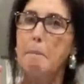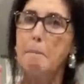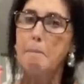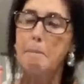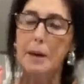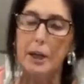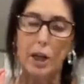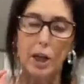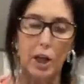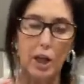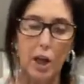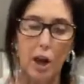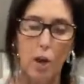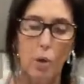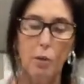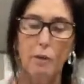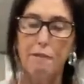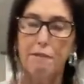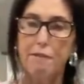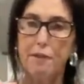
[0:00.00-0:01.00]
But
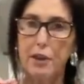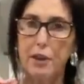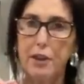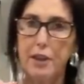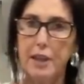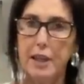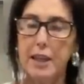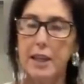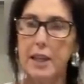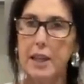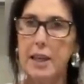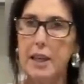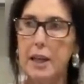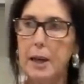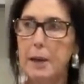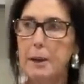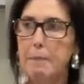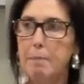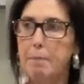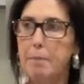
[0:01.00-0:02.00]
go for
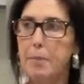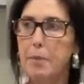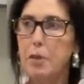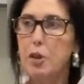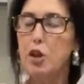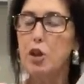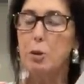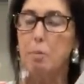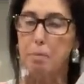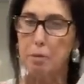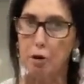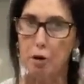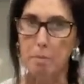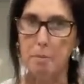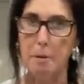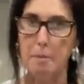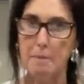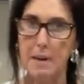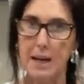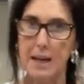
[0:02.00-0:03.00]
the
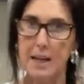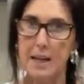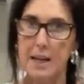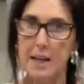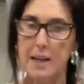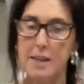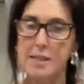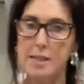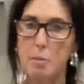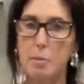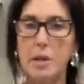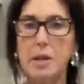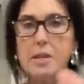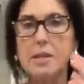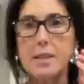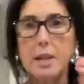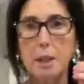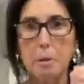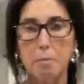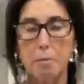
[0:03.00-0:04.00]
proper make. So when I
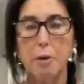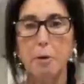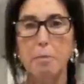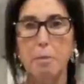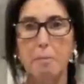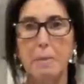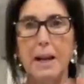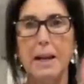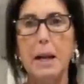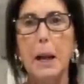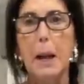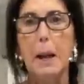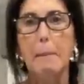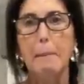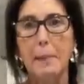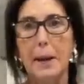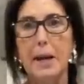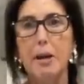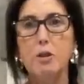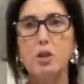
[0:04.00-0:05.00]
say the proper make,
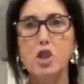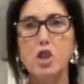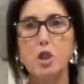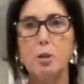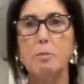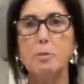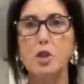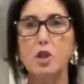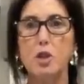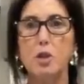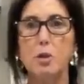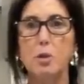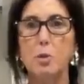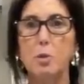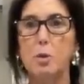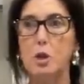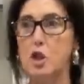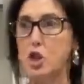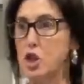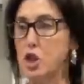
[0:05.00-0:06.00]
Pound Shop
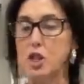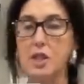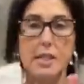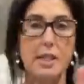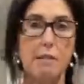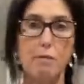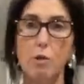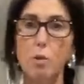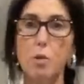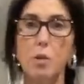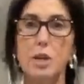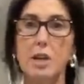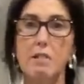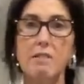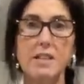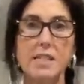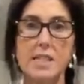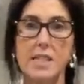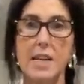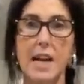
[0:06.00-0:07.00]
do just their
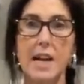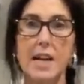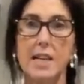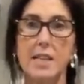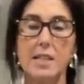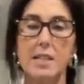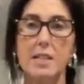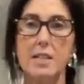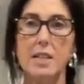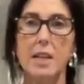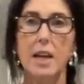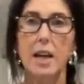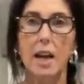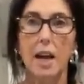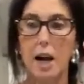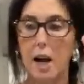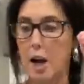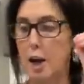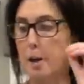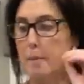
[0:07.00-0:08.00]
ordinary standard
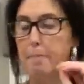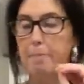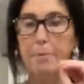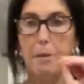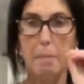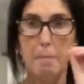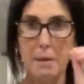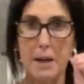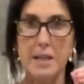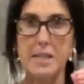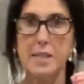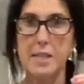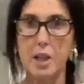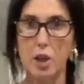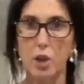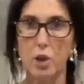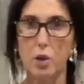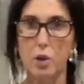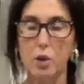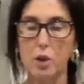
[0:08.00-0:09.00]
plastic
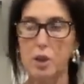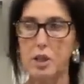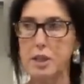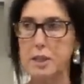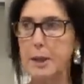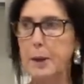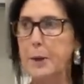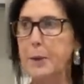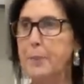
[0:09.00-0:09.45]
hooks.